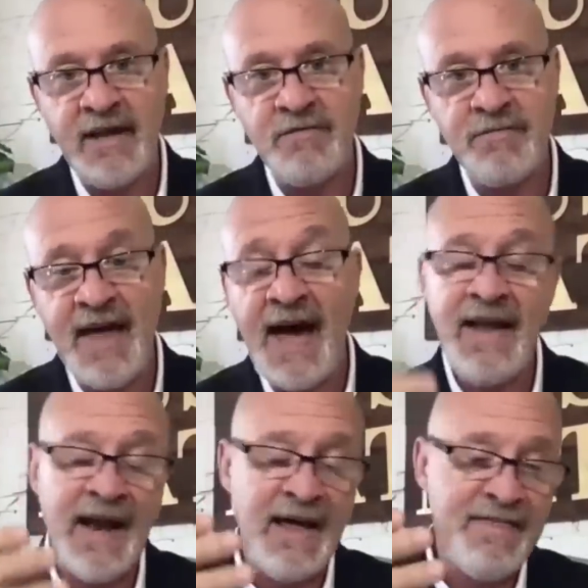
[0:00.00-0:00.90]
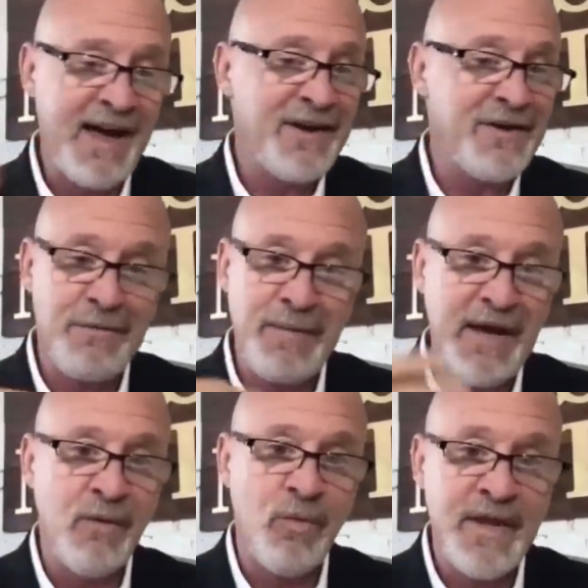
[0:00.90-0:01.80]
you for that. And I thank you for
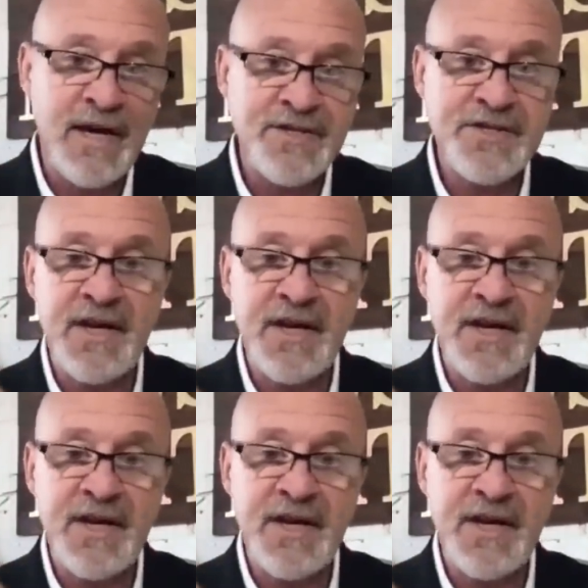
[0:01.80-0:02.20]
being with us.